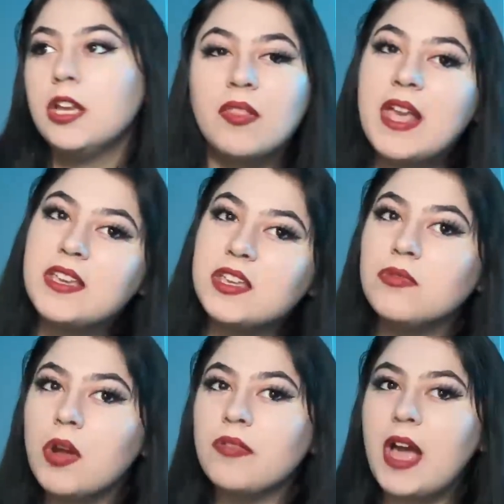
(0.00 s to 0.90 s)
Like, you
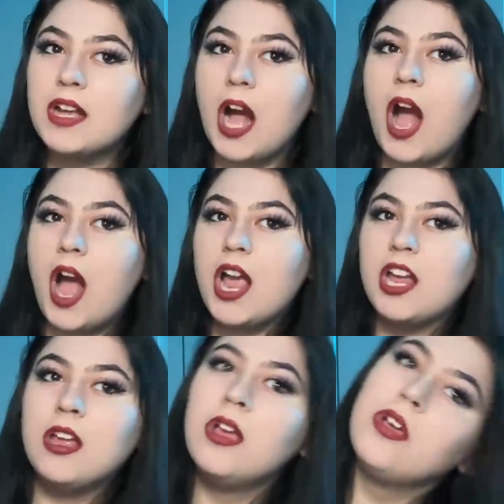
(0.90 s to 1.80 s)
know that
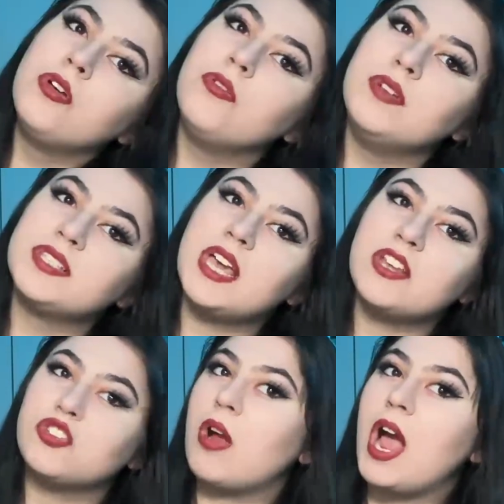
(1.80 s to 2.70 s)
guy who is like
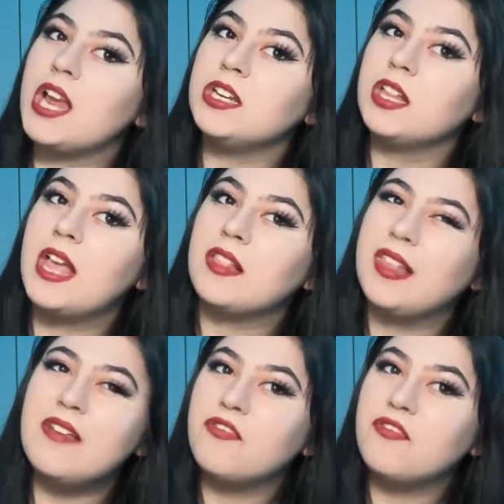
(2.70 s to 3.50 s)
trying to like live